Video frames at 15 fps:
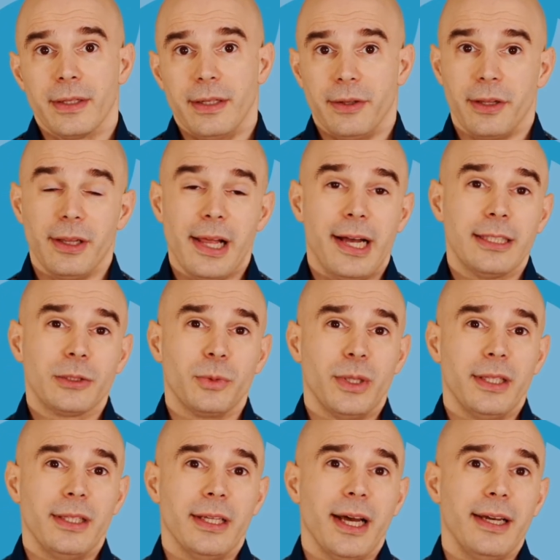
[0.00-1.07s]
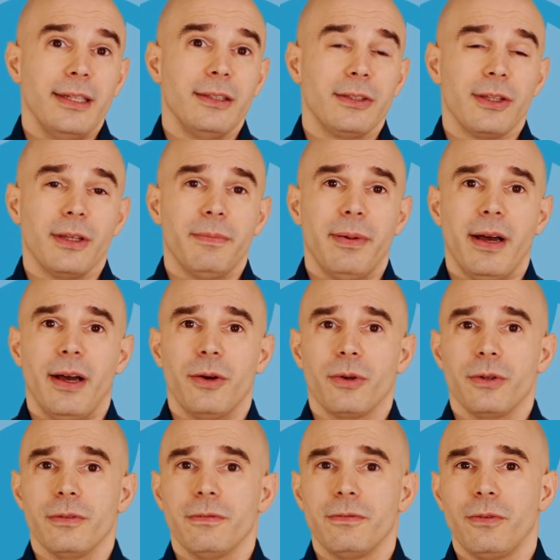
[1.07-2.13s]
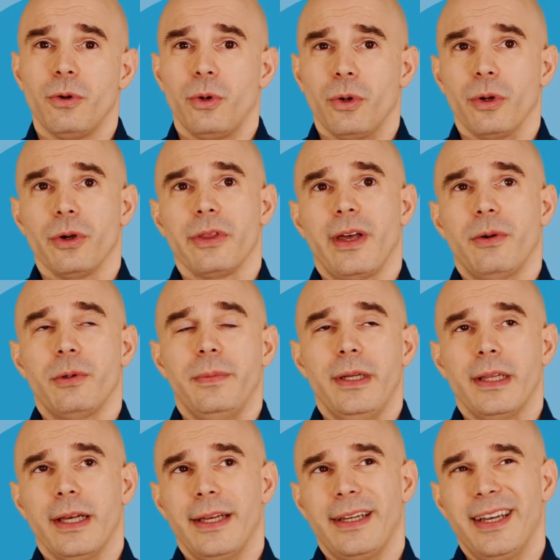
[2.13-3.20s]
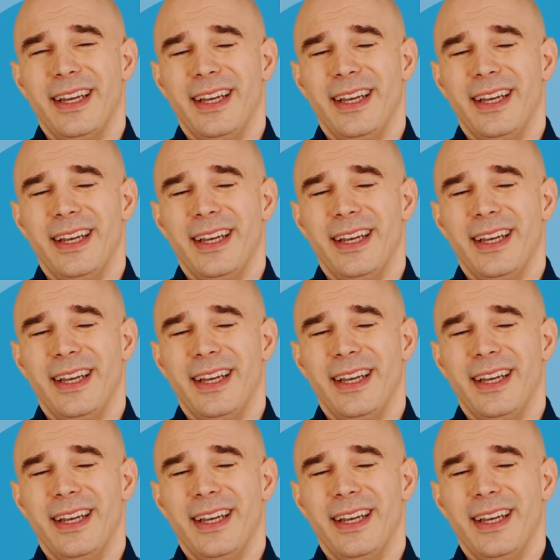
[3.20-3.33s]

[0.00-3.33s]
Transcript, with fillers: Now the last one, 9 to the power of 4, that would be like